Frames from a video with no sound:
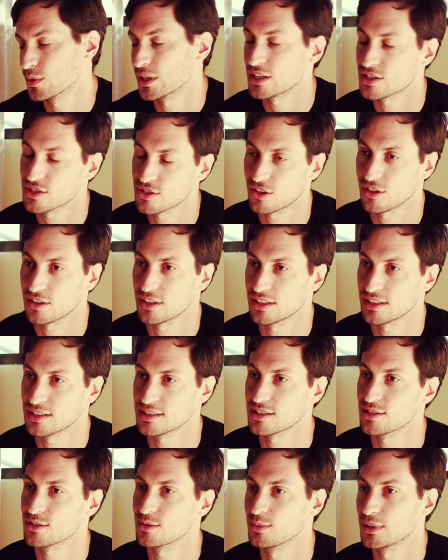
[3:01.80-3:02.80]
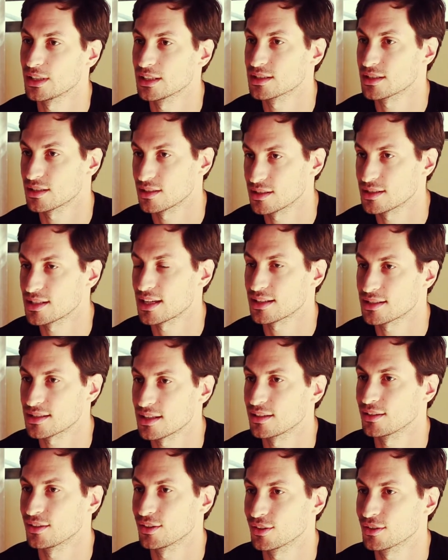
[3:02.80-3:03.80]
when I started, he said to me, "It's going to take
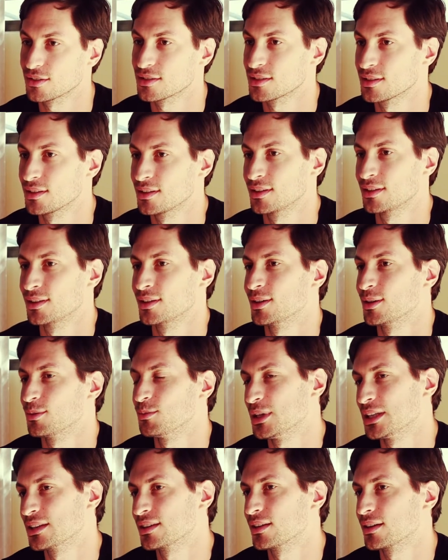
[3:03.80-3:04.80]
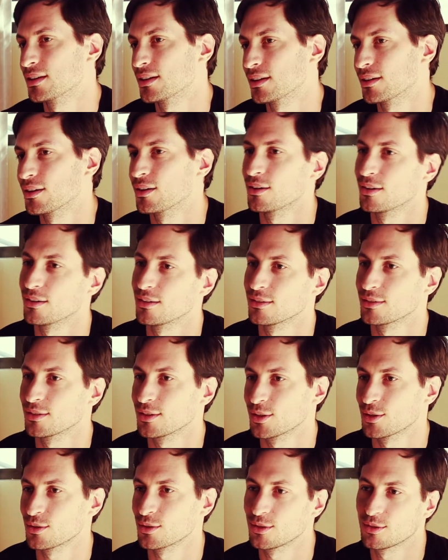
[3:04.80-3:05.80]
ten years." Me thinking, "Oh,
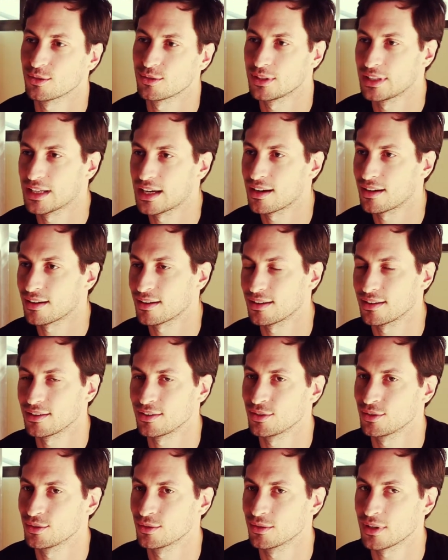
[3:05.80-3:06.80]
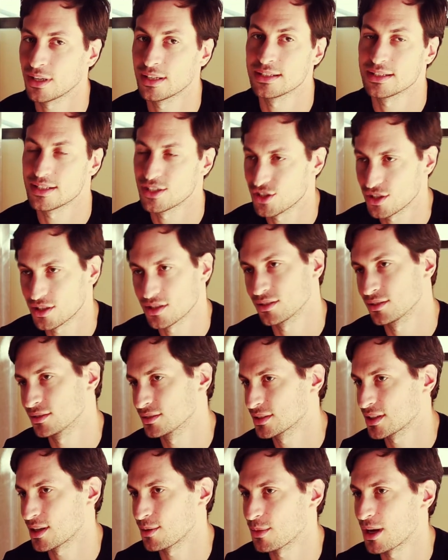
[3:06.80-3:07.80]
you know, you're young and you and
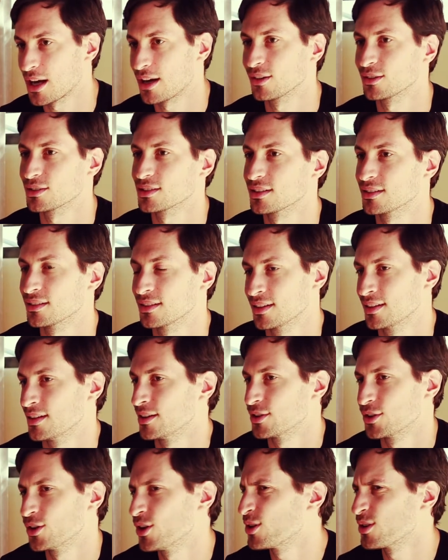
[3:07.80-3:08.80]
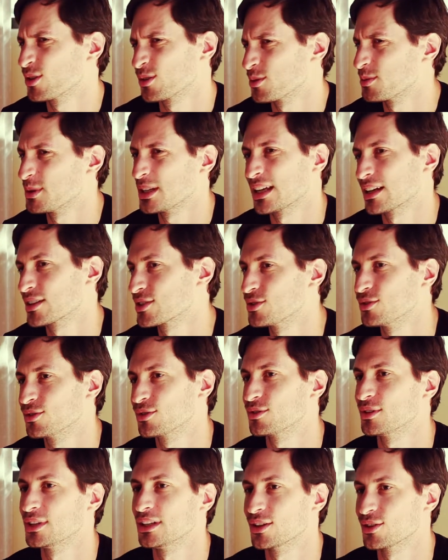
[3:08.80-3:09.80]
digitals come out, and no, it will be like two,
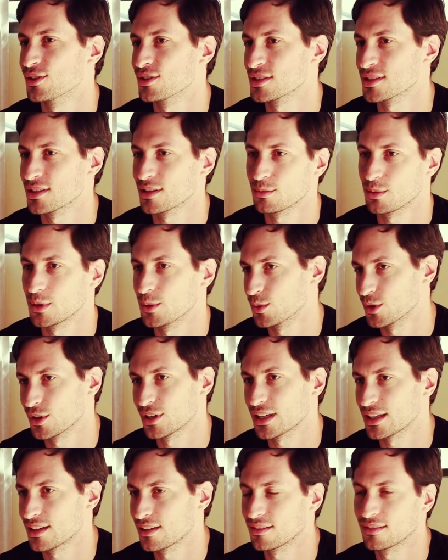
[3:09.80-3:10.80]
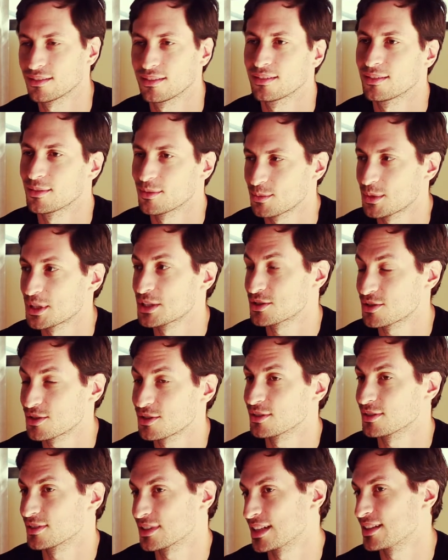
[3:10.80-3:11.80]
three years, and I'll be working." But it's
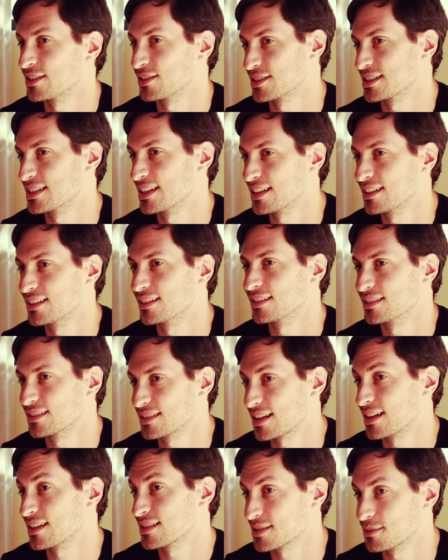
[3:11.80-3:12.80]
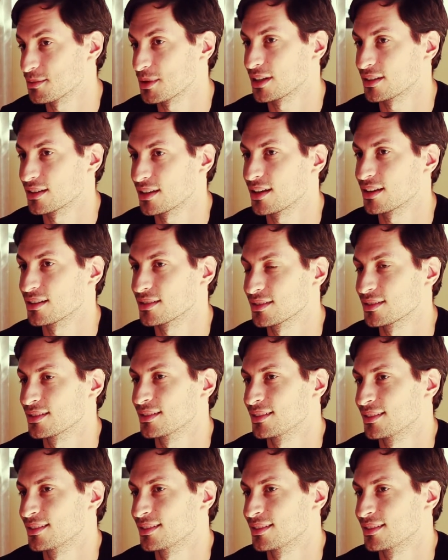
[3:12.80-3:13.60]
true. Ten years later, it takes about that.